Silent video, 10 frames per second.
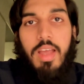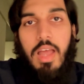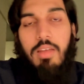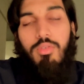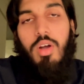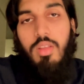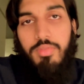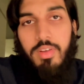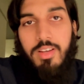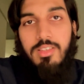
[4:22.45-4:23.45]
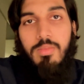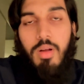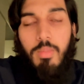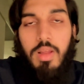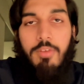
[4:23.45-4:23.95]
And for other filters, it
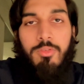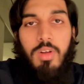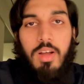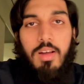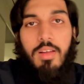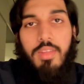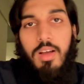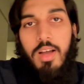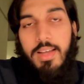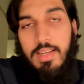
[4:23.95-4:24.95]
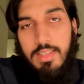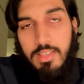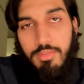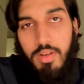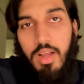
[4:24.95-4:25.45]
probably have to
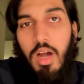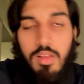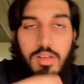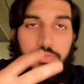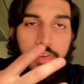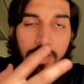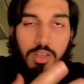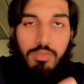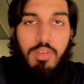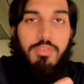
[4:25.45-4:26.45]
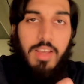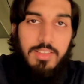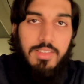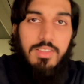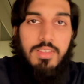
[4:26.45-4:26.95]
identify other features of the
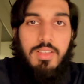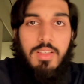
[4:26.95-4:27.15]
face.